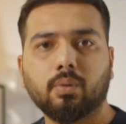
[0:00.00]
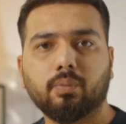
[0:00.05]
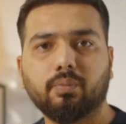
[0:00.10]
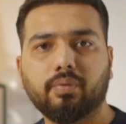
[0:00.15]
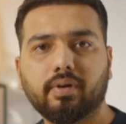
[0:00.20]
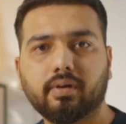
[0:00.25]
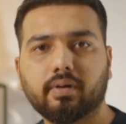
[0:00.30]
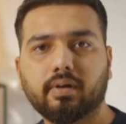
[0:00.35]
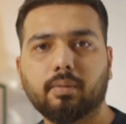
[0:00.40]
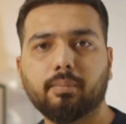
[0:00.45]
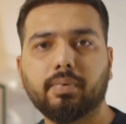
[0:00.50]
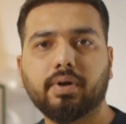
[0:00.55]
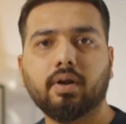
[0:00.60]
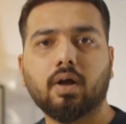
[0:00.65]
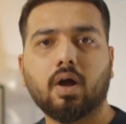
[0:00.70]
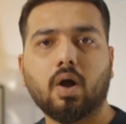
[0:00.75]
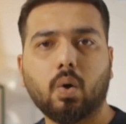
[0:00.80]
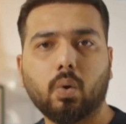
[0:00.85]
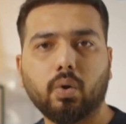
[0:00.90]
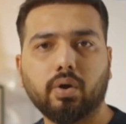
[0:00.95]
We recommend,
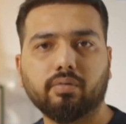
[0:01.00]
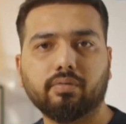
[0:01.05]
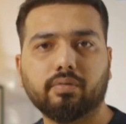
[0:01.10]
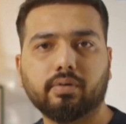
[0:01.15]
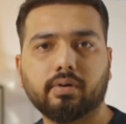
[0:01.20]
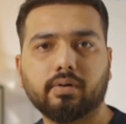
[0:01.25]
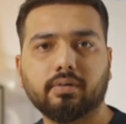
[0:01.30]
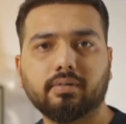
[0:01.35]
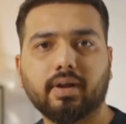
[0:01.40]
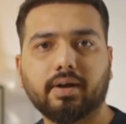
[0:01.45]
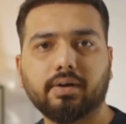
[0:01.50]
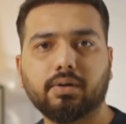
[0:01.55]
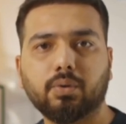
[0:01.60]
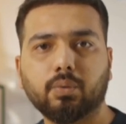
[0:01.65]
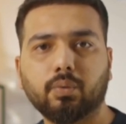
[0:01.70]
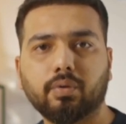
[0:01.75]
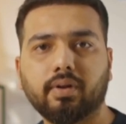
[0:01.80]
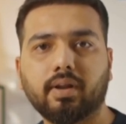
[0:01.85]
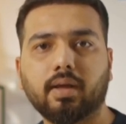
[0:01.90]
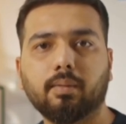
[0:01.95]
however, that
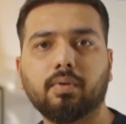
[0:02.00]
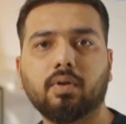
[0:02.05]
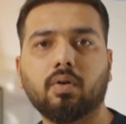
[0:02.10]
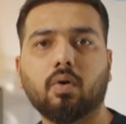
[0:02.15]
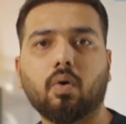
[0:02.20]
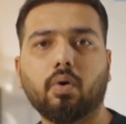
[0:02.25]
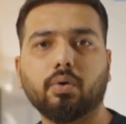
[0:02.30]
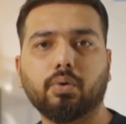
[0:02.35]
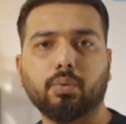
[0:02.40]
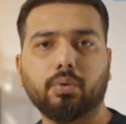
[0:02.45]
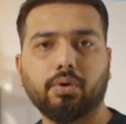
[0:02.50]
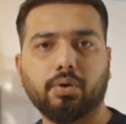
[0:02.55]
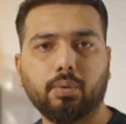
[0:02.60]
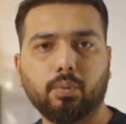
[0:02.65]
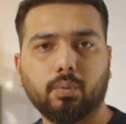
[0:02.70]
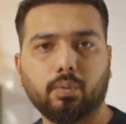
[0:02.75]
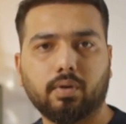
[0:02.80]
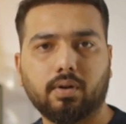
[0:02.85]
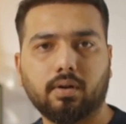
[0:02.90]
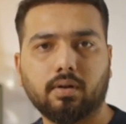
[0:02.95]
you enable auto
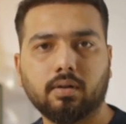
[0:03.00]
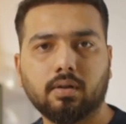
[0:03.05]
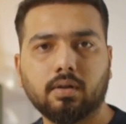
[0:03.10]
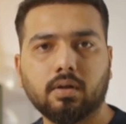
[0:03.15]
renewal,